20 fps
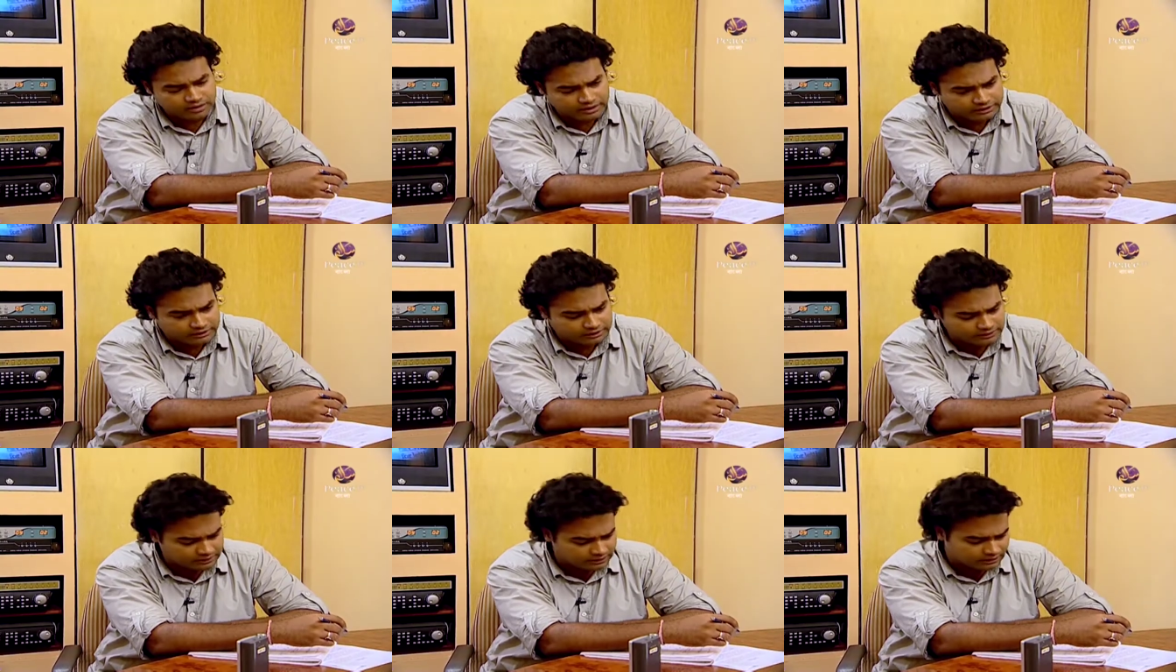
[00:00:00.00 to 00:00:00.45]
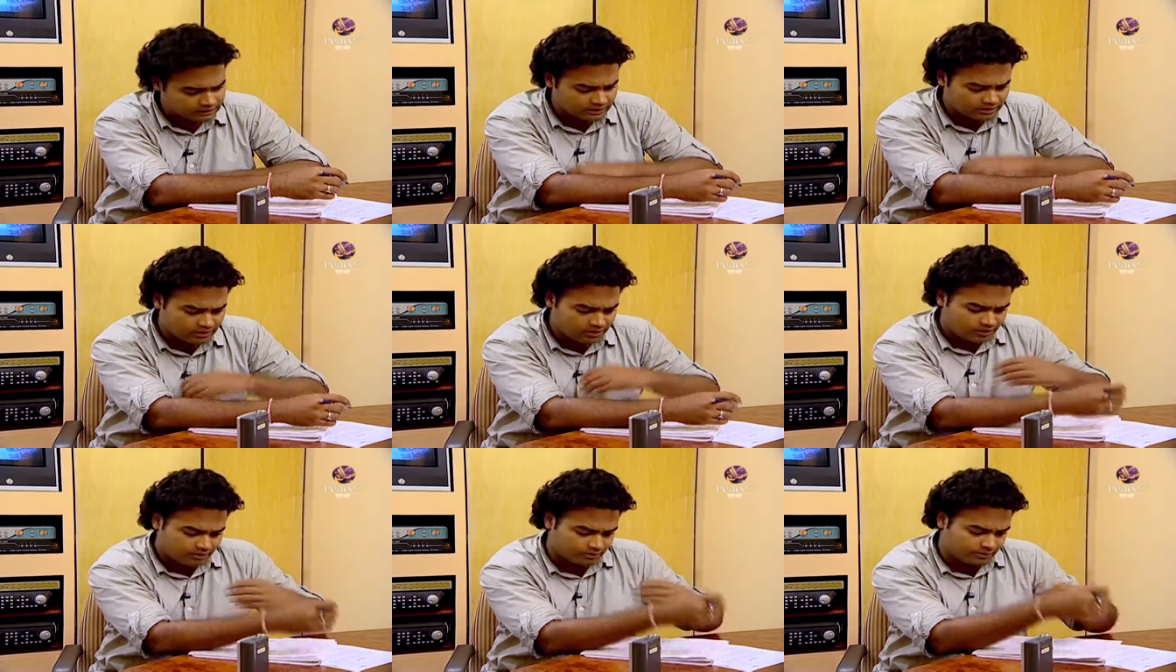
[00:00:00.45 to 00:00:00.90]
Right.
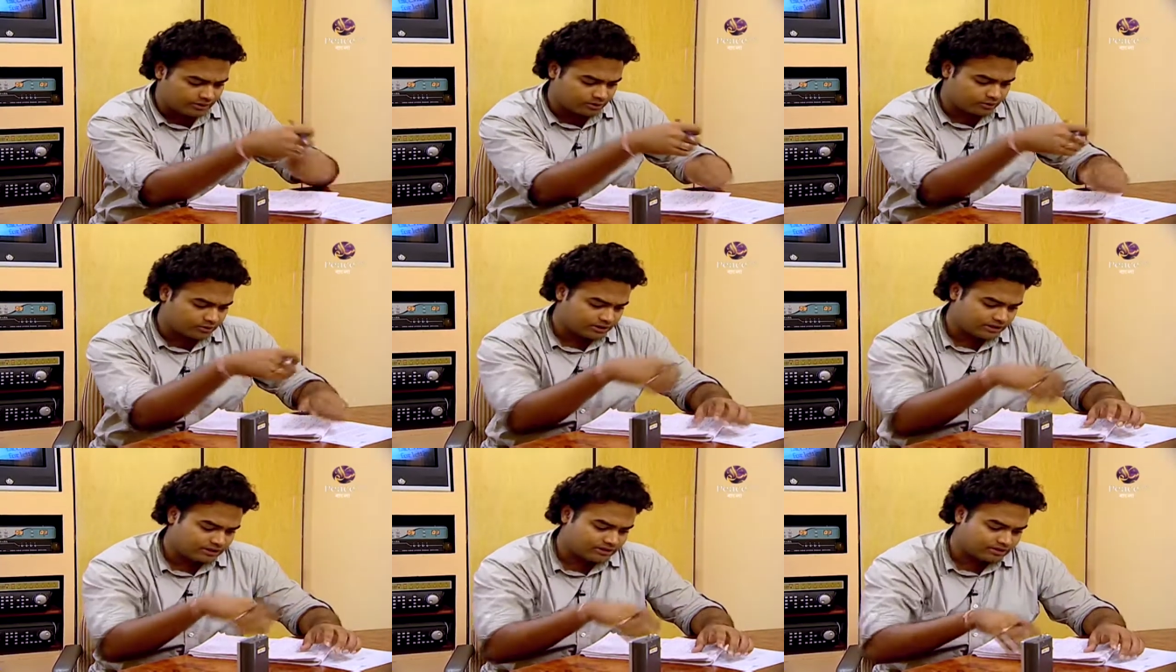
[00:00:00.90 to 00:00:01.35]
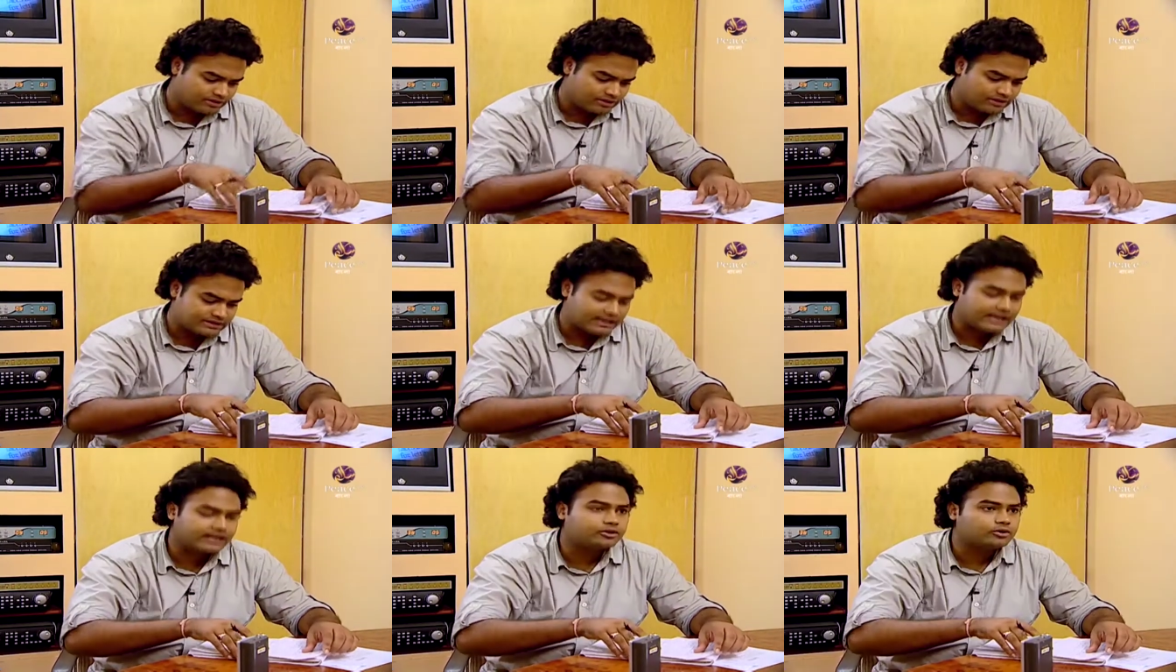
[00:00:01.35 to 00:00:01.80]
When you did
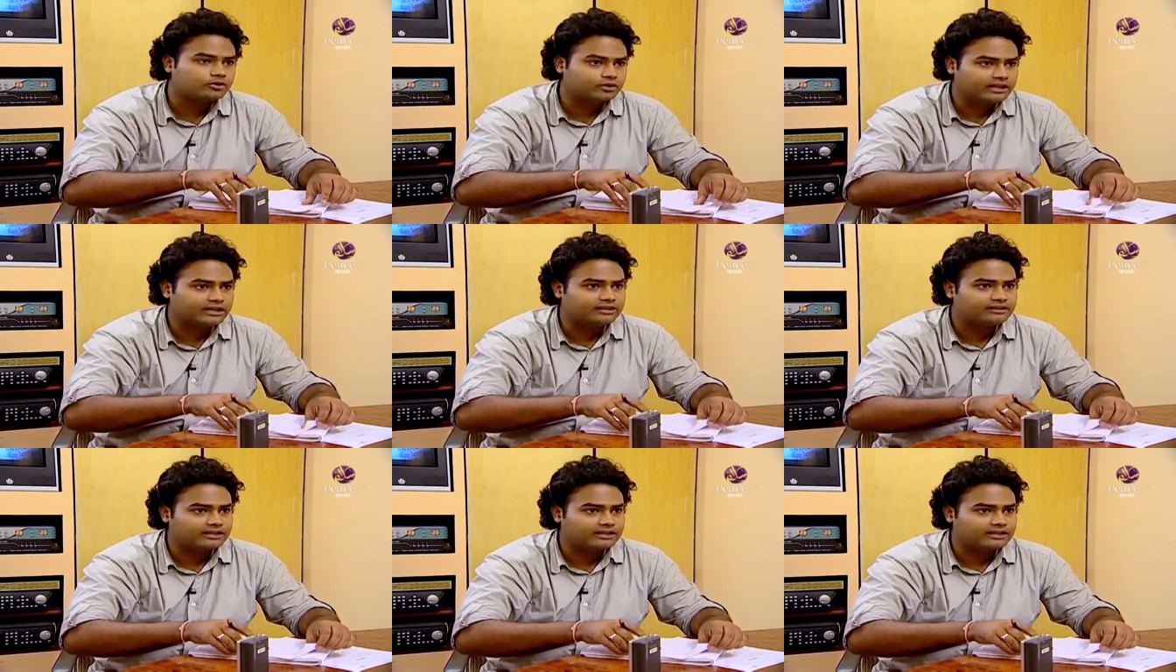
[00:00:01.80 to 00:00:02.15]
decide to